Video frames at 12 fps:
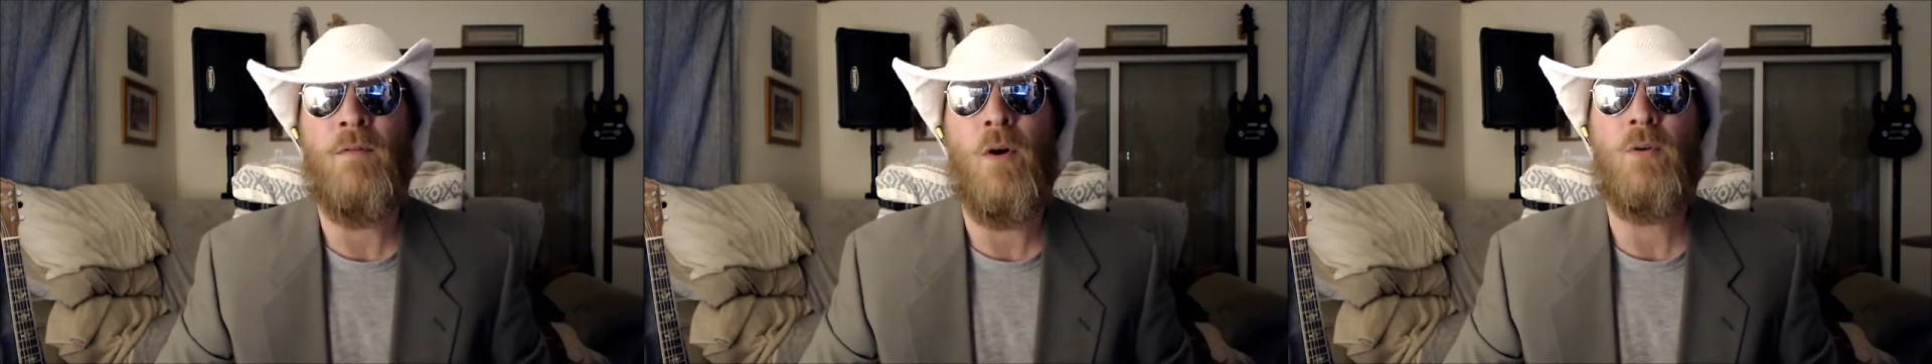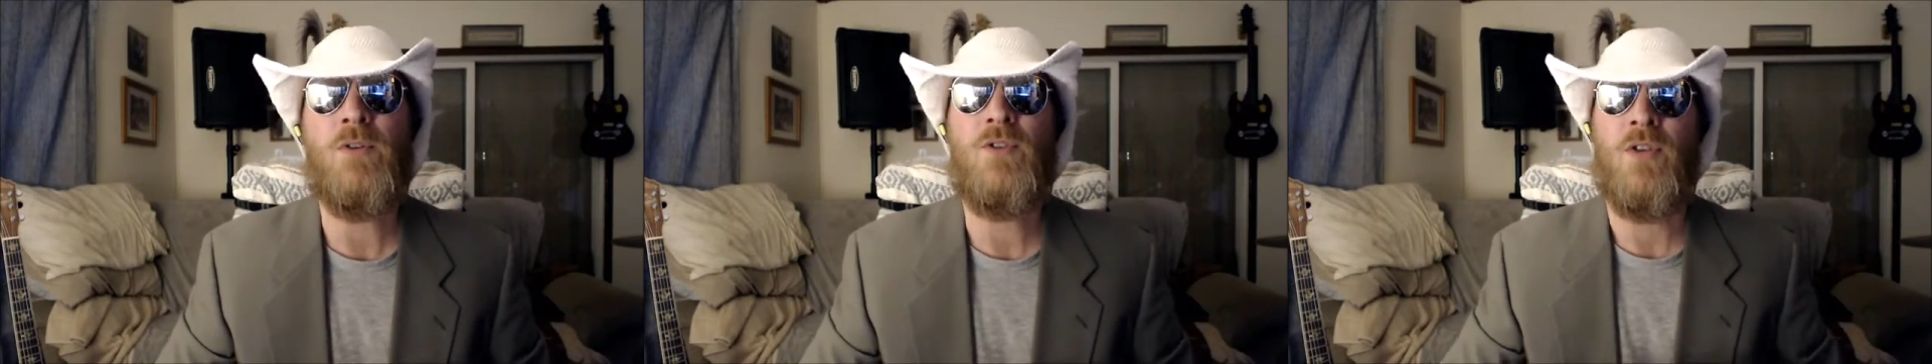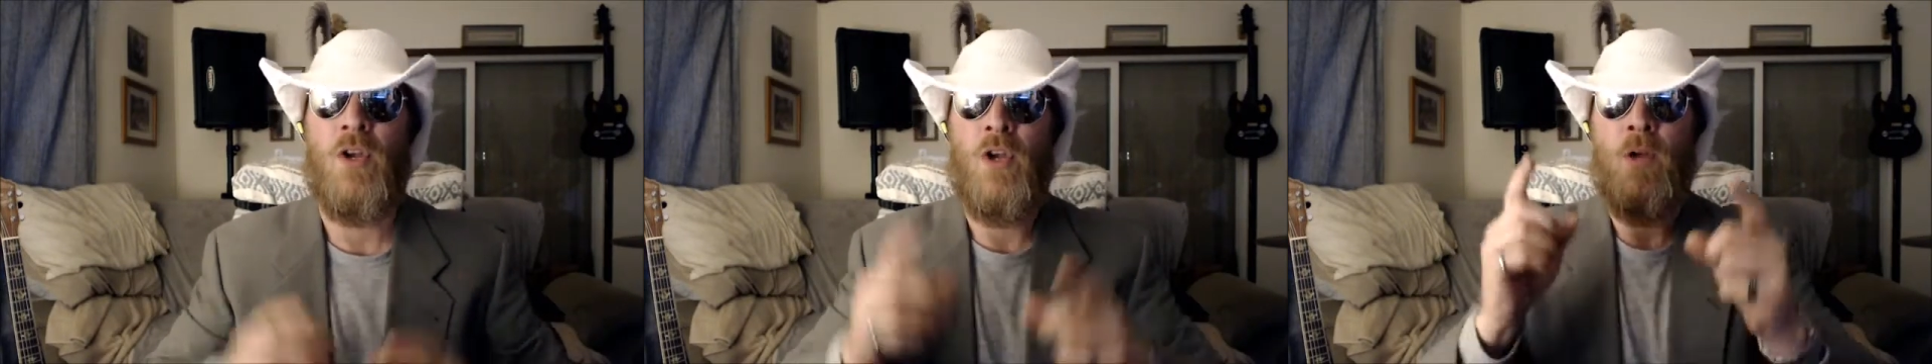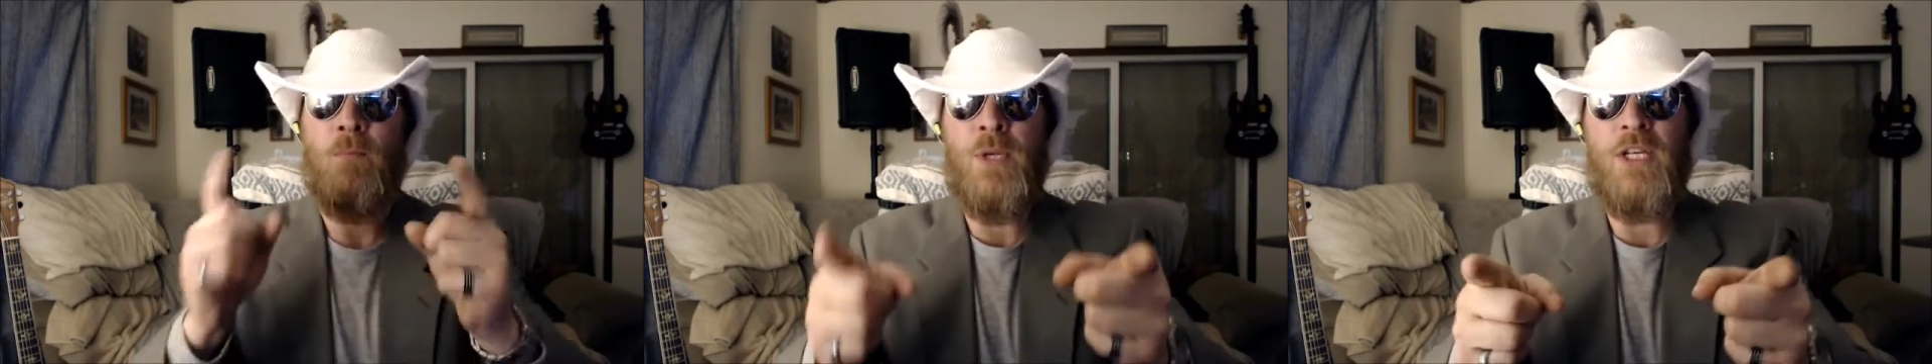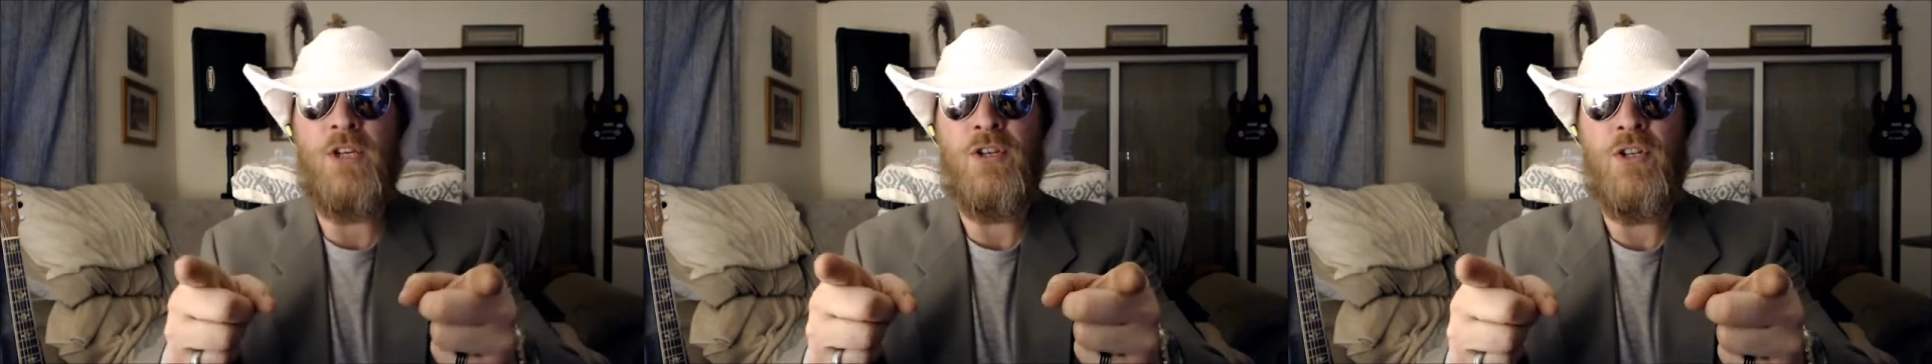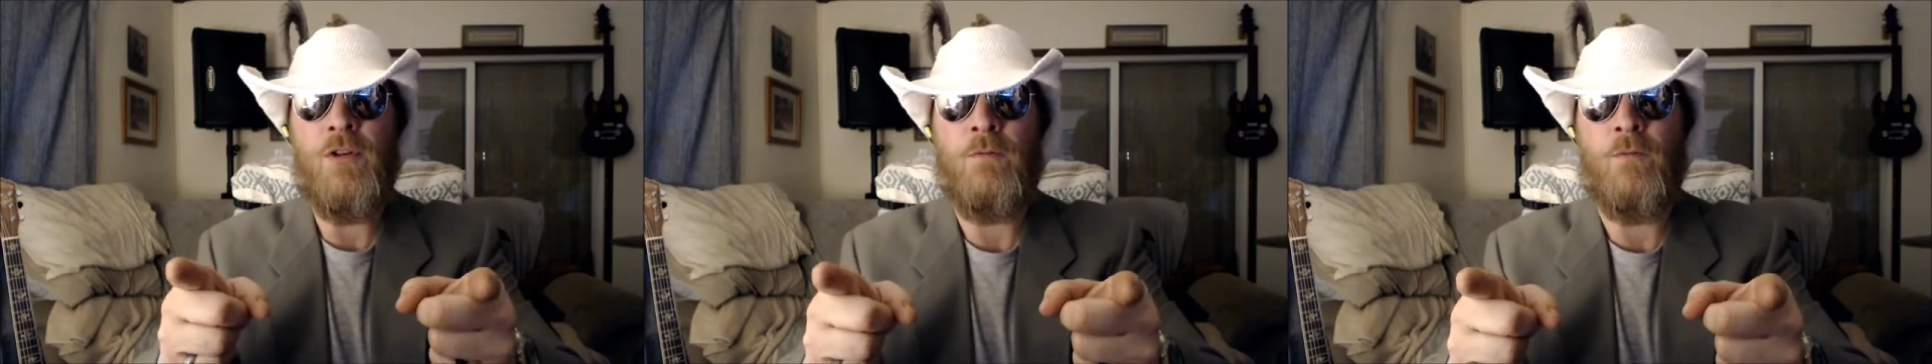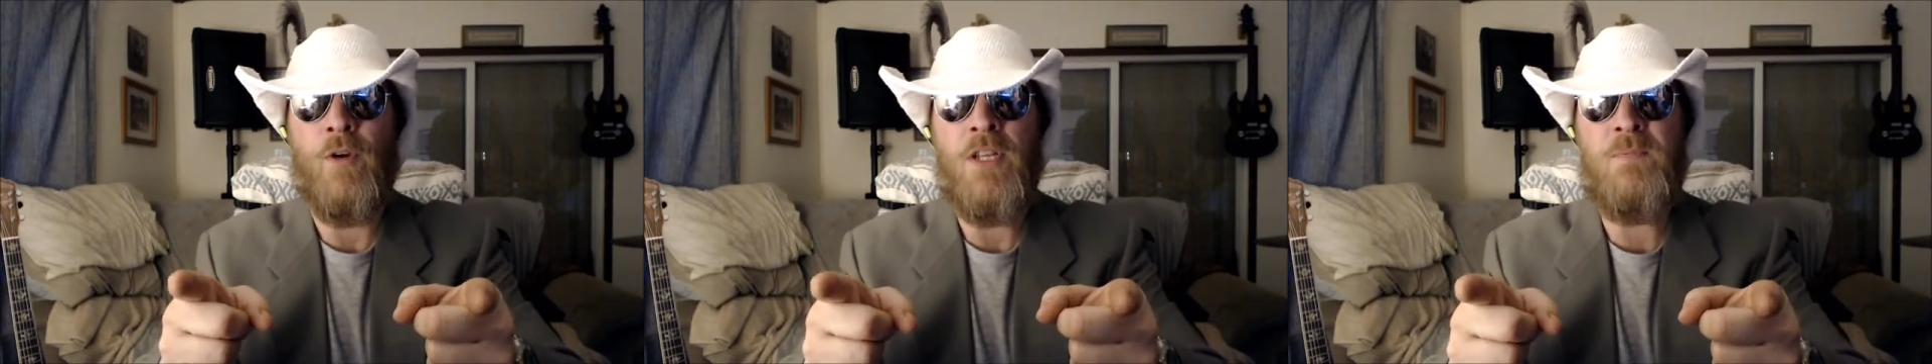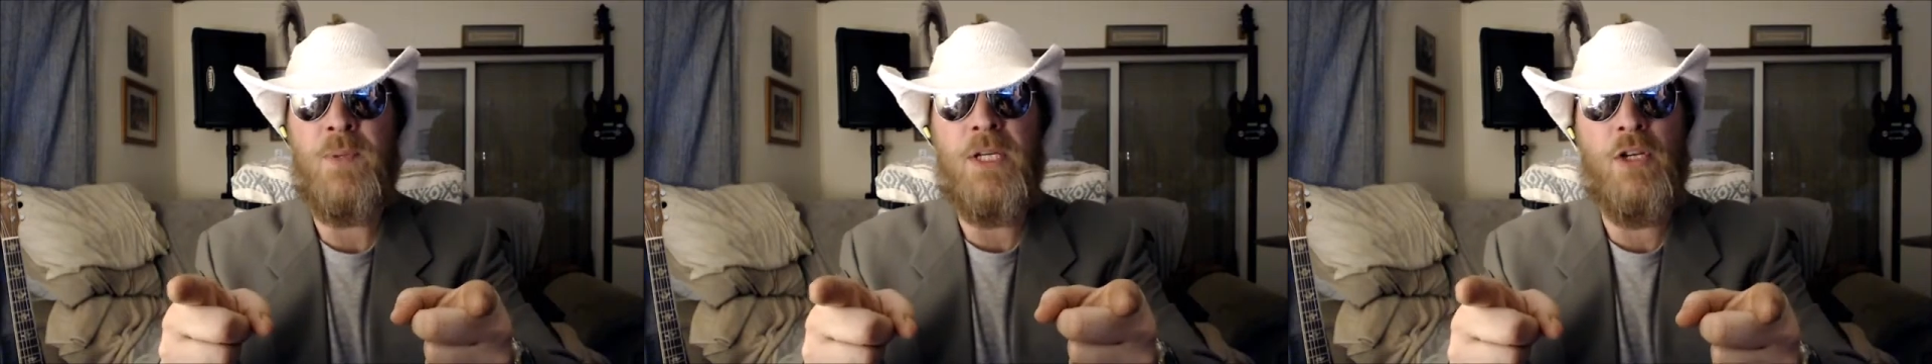folks, be good to your
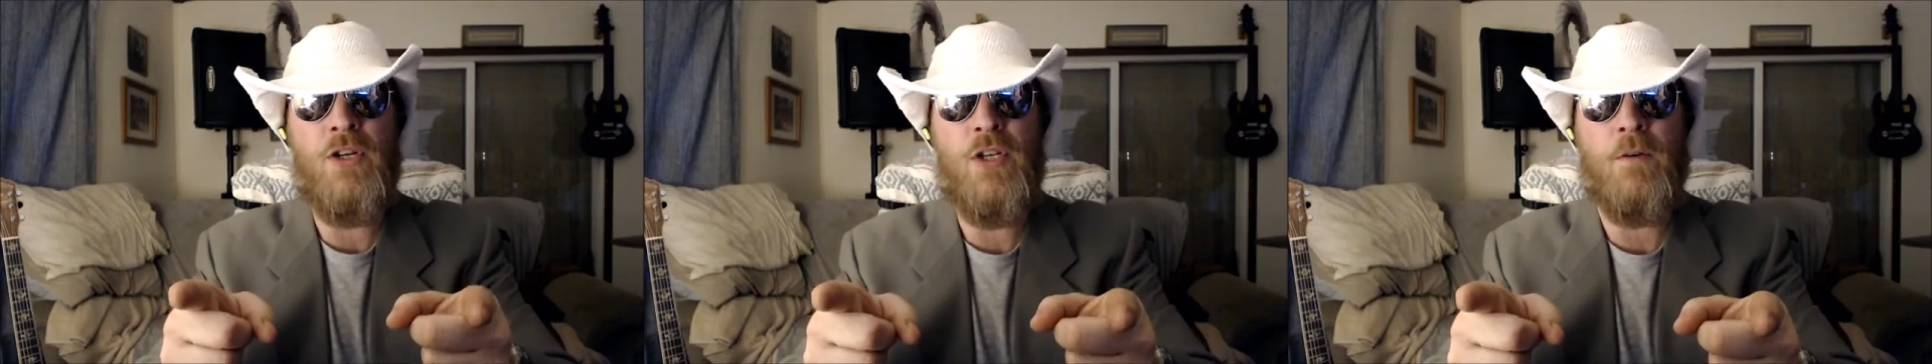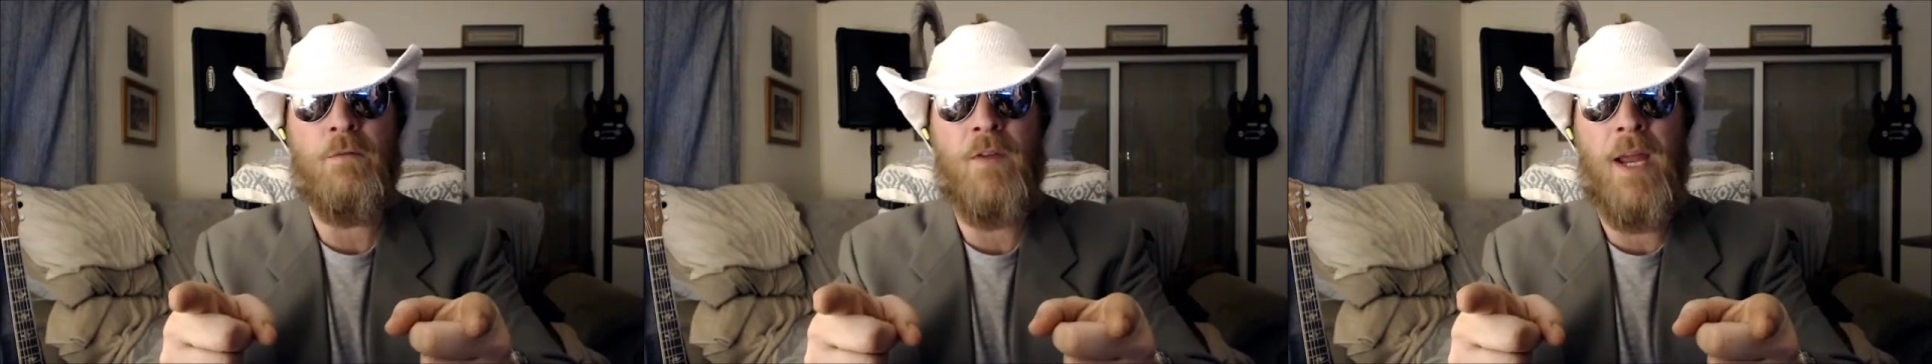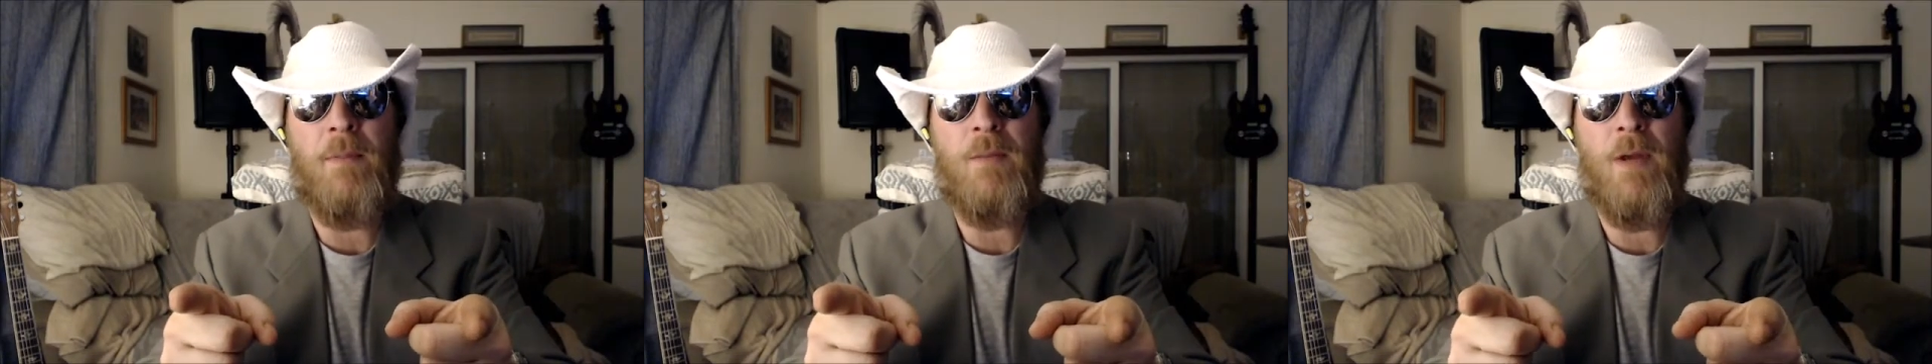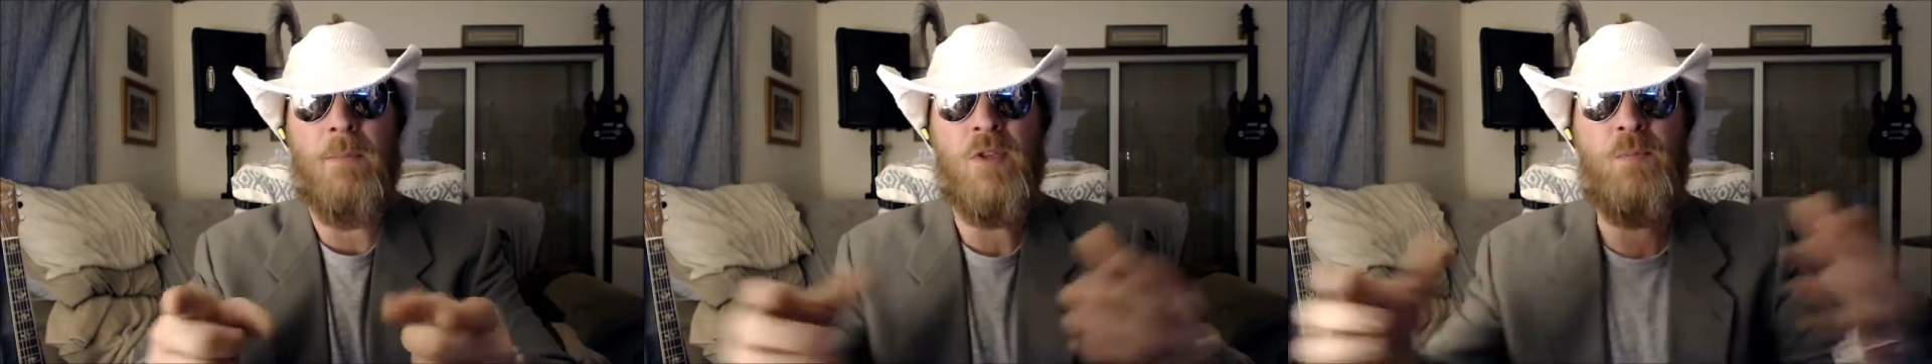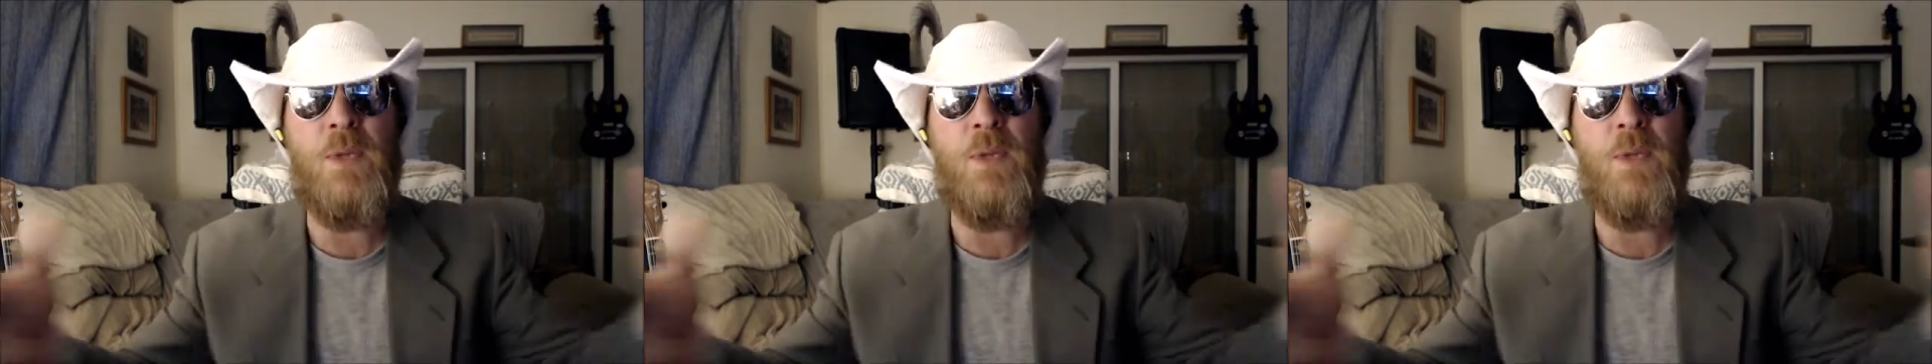friends. Be good to your family members.